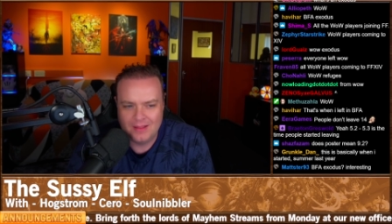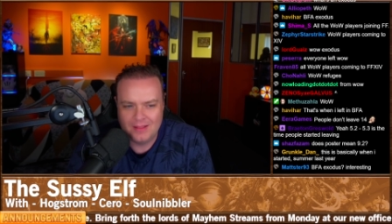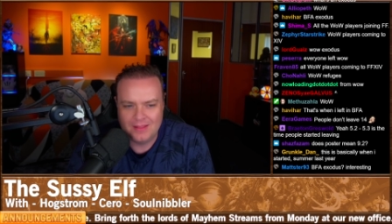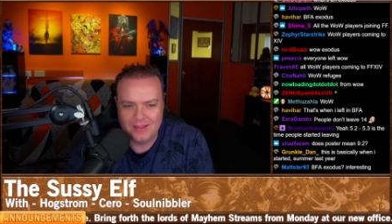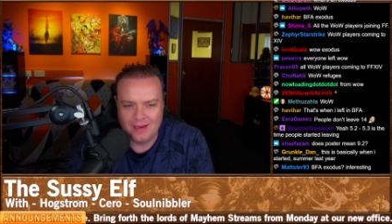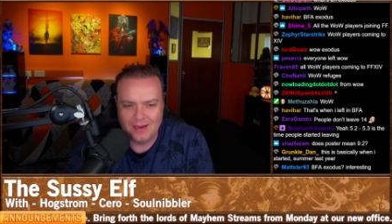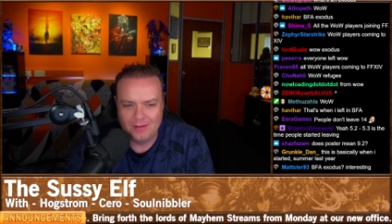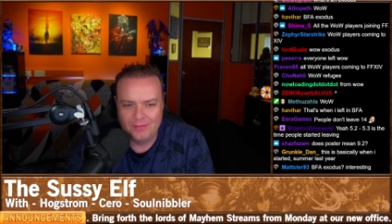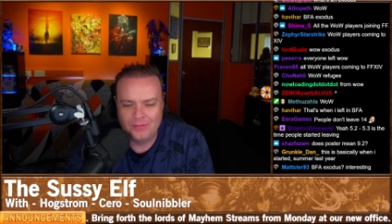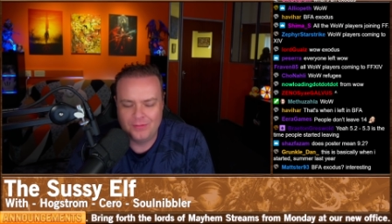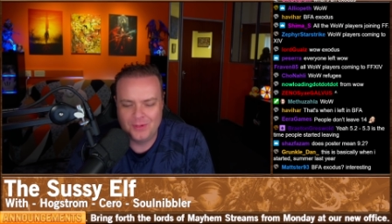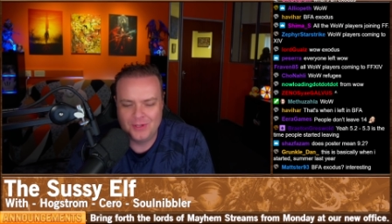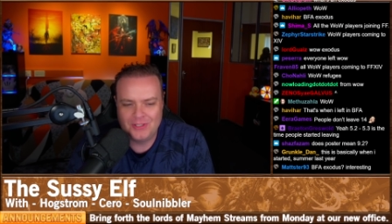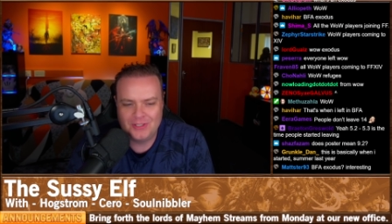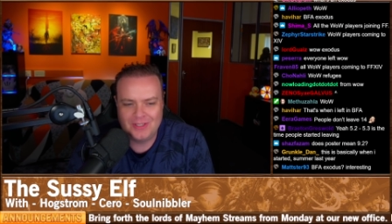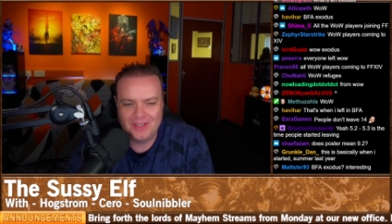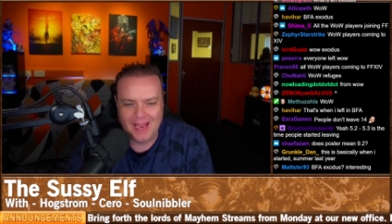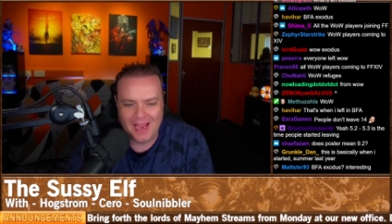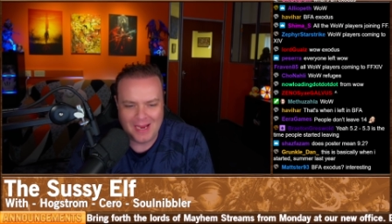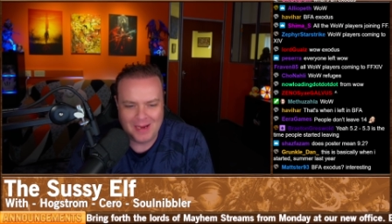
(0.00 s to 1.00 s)
the
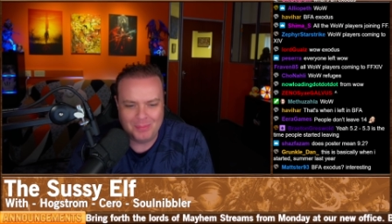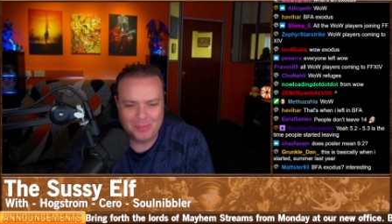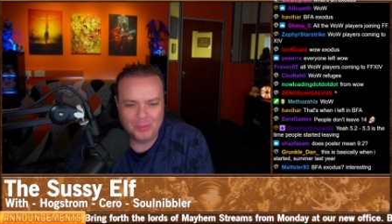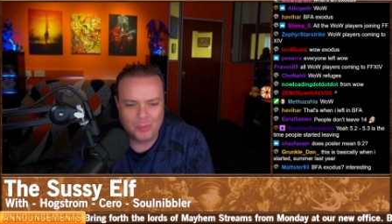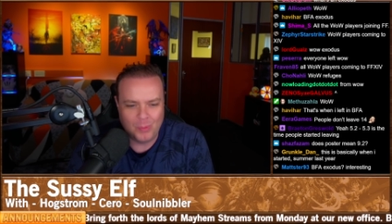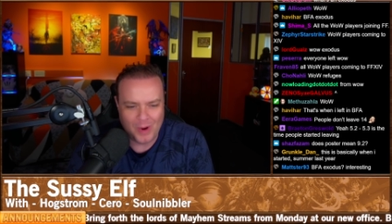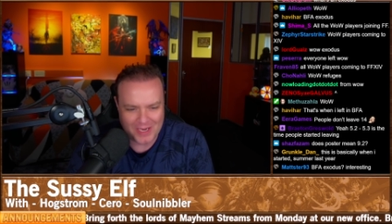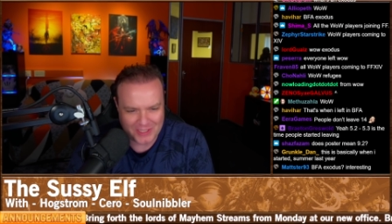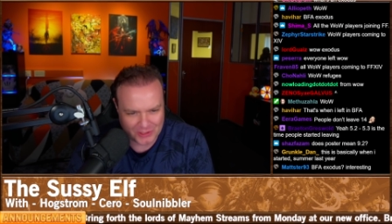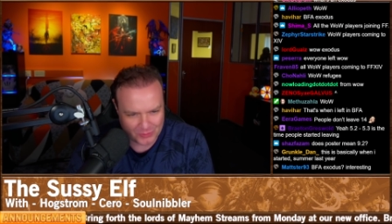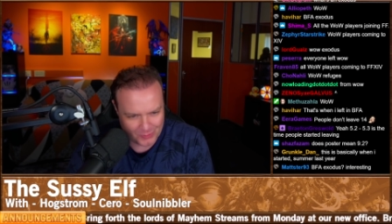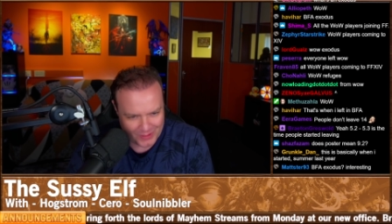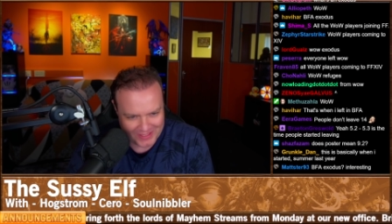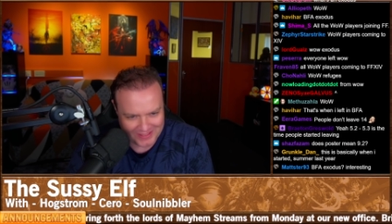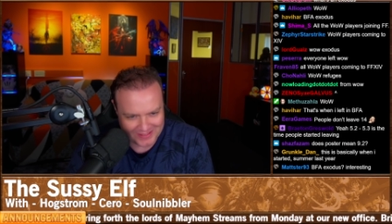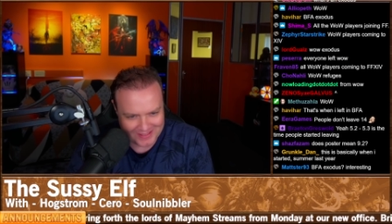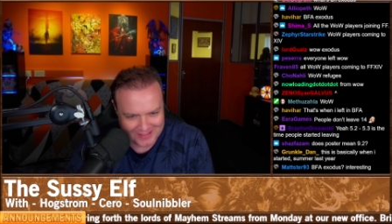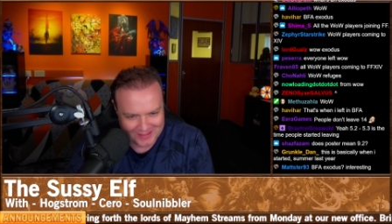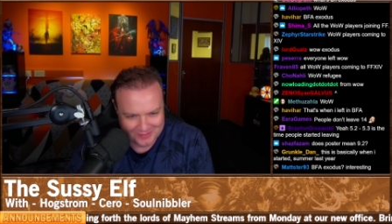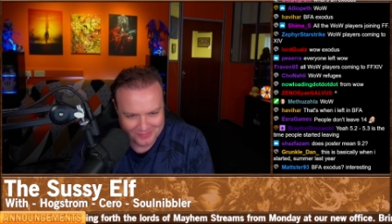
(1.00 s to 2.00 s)
infamous Cape
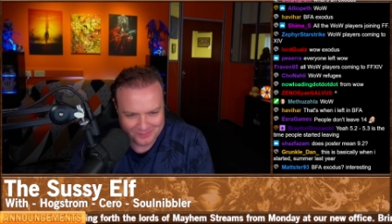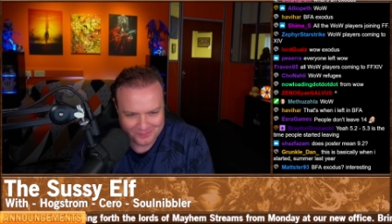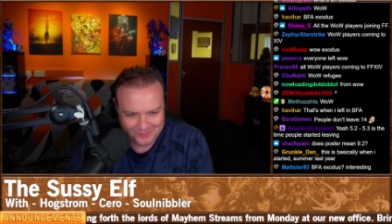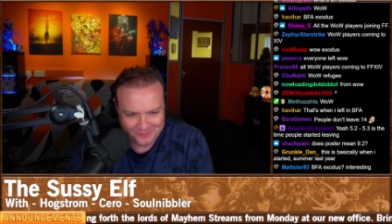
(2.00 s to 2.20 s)
Westwind.